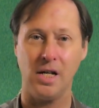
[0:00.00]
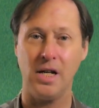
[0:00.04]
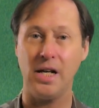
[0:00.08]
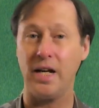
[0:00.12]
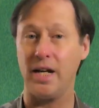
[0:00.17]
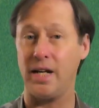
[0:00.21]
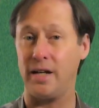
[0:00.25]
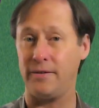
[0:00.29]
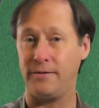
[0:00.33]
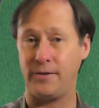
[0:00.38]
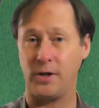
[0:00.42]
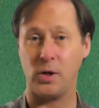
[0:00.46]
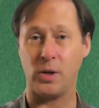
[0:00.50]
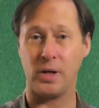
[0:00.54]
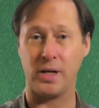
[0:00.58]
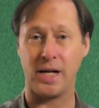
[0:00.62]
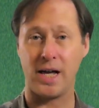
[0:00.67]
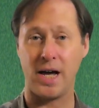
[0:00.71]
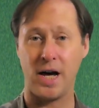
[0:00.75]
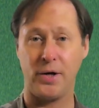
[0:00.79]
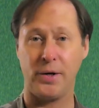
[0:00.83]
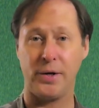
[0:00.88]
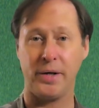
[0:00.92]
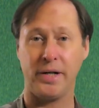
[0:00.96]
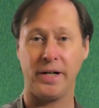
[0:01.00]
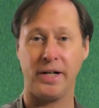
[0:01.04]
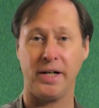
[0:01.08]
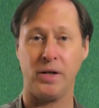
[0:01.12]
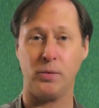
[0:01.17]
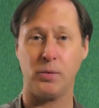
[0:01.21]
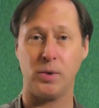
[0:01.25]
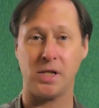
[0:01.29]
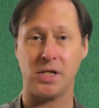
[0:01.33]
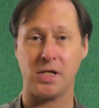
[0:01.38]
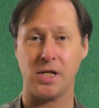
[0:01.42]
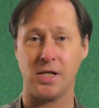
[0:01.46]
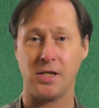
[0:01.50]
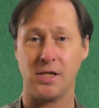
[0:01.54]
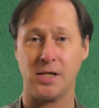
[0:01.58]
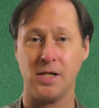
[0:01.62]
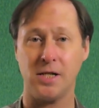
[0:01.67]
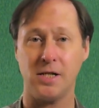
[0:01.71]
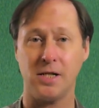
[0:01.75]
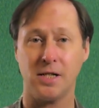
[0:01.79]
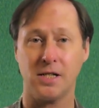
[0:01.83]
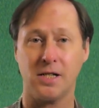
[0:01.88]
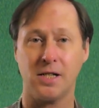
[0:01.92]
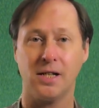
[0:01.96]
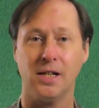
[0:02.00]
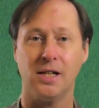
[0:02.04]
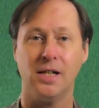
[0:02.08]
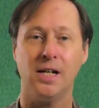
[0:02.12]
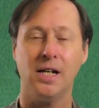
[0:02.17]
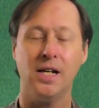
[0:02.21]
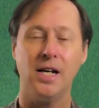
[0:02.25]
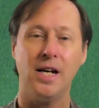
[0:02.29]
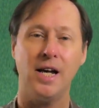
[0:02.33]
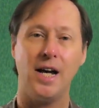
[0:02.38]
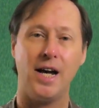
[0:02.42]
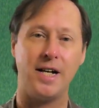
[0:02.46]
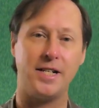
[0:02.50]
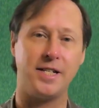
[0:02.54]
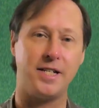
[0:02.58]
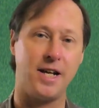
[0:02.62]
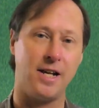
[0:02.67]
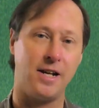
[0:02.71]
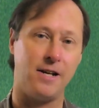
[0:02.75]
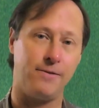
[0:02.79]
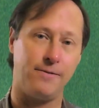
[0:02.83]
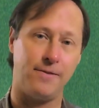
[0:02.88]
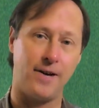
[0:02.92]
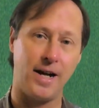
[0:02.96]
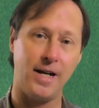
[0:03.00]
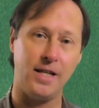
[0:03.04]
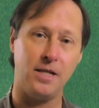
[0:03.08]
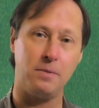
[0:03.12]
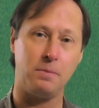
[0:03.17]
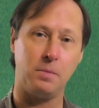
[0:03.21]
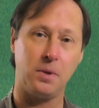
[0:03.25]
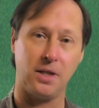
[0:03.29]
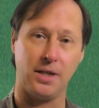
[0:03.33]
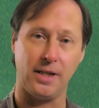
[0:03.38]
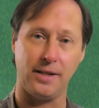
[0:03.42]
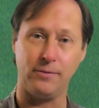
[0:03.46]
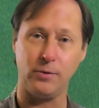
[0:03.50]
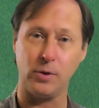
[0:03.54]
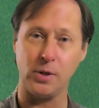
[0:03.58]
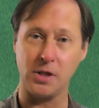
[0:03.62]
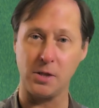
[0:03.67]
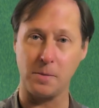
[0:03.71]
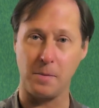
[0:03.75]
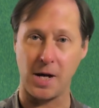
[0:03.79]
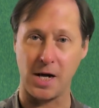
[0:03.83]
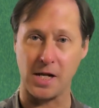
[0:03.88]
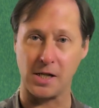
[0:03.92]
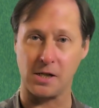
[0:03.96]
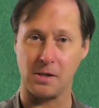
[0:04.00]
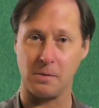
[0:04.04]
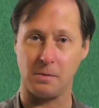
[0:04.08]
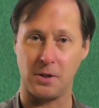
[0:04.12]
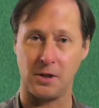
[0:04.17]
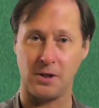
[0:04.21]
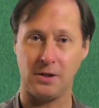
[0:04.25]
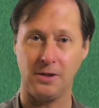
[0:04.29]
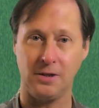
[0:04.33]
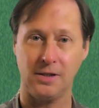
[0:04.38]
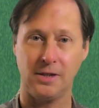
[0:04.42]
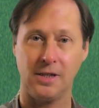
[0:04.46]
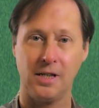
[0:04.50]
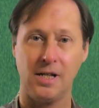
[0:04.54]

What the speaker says: And if you encounter any resistance, identify the belief responsible,